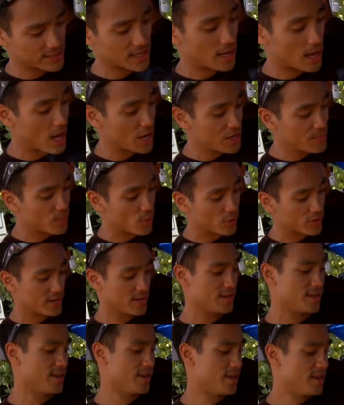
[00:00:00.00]
is the ahi
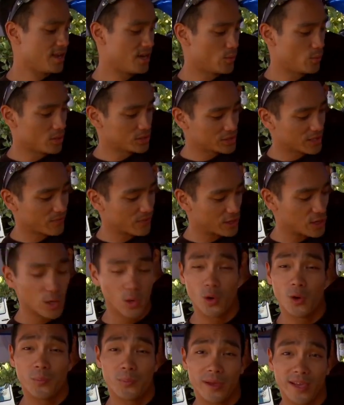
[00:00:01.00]
poki. Uh, we also have the
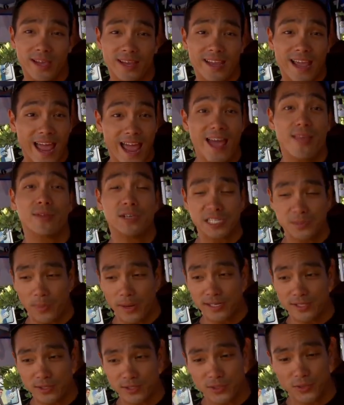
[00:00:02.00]
kalua pig and the
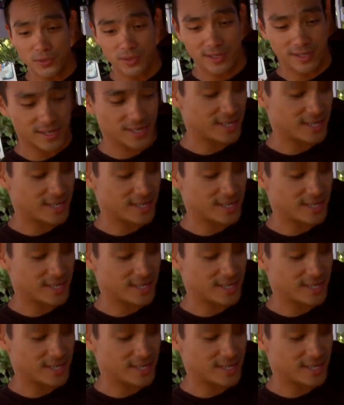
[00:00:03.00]
spicy tuna.